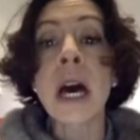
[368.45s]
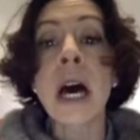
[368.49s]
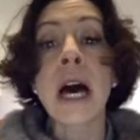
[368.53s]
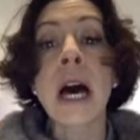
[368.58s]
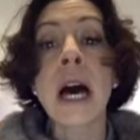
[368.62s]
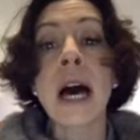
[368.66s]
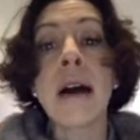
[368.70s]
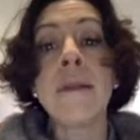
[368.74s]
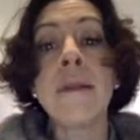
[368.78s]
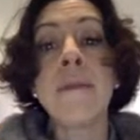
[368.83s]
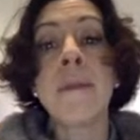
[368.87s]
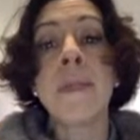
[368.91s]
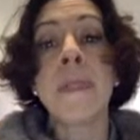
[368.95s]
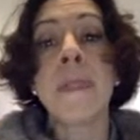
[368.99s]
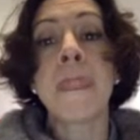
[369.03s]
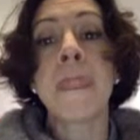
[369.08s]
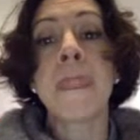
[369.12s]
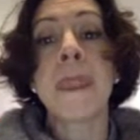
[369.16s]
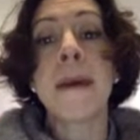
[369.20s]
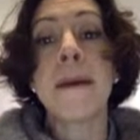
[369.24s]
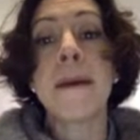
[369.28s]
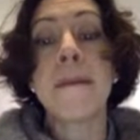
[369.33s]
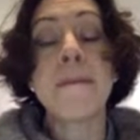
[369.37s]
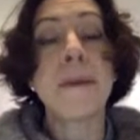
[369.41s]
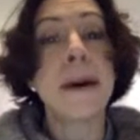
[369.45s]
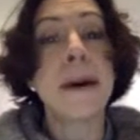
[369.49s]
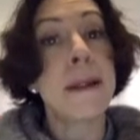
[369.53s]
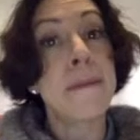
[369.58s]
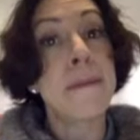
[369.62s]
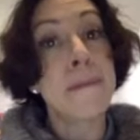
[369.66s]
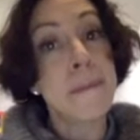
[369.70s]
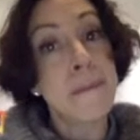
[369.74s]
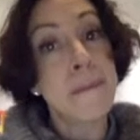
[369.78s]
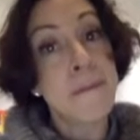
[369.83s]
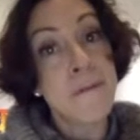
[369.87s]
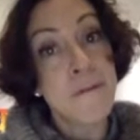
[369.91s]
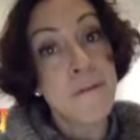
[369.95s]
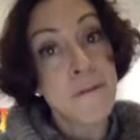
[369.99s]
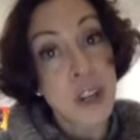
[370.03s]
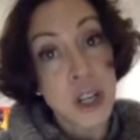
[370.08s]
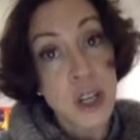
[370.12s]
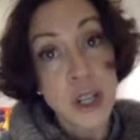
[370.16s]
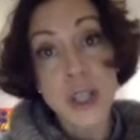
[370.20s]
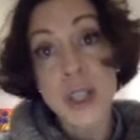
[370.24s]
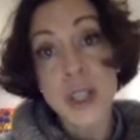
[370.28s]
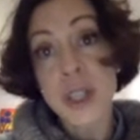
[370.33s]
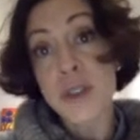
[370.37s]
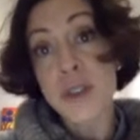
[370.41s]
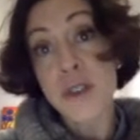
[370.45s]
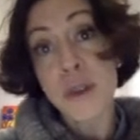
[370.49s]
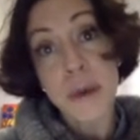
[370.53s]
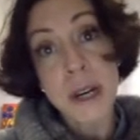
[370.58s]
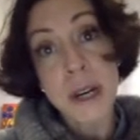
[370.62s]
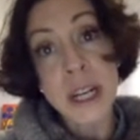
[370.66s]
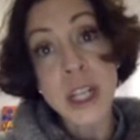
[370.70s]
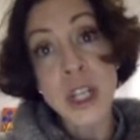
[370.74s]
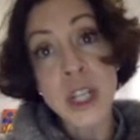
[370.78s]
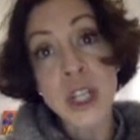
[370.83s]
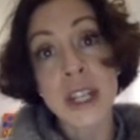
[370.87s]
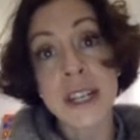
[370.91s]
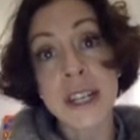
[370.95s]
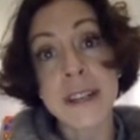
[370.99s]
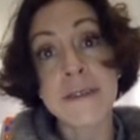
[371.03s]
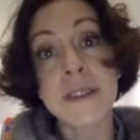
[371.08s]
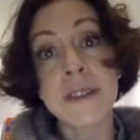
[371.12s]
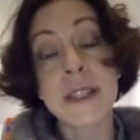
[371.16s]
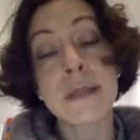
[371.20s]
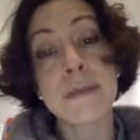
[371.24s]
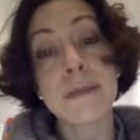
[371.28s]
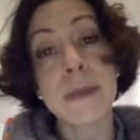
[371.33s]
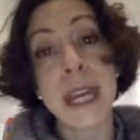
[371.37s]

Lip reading: But first 3 shifts,